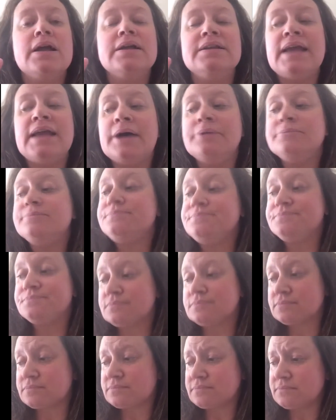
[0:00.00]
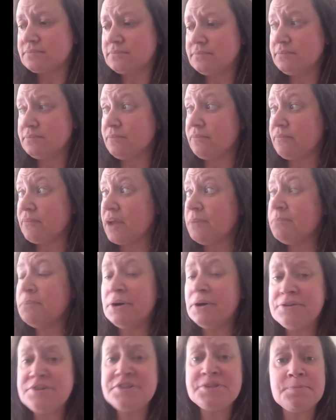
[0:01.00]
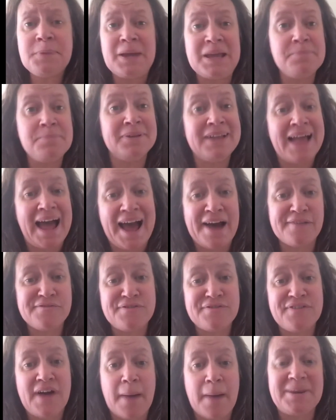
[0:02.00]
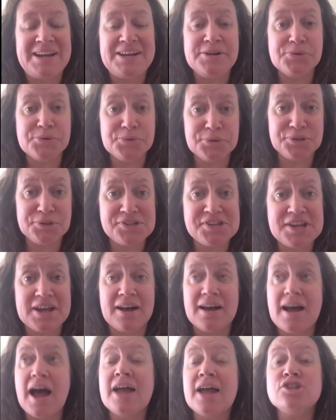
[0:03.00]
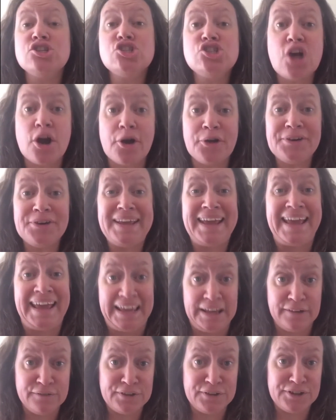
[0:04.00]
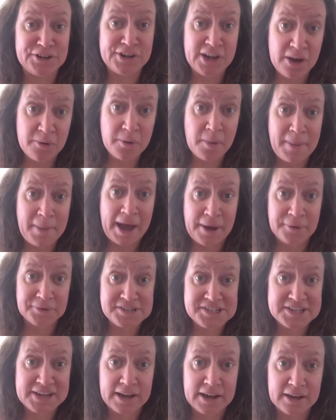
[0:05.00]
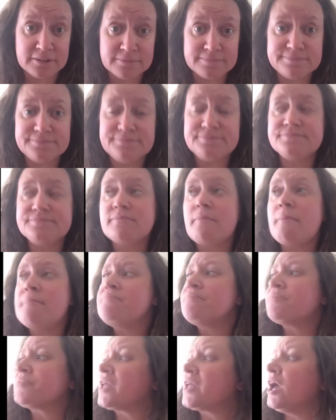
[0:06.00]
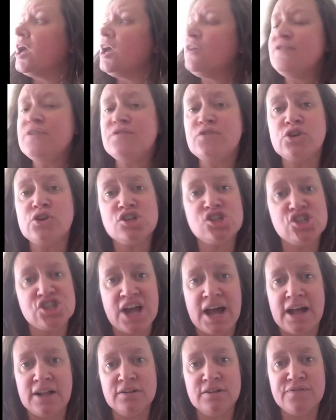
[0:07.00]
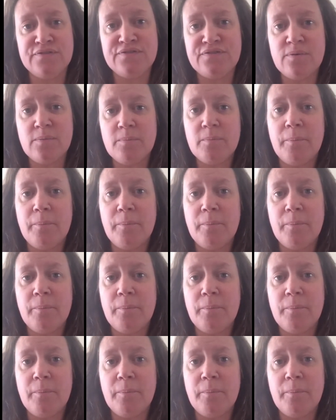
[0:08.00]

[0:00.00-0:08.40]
Now, most people have a family altar and don't even know about it. If you've got a shelf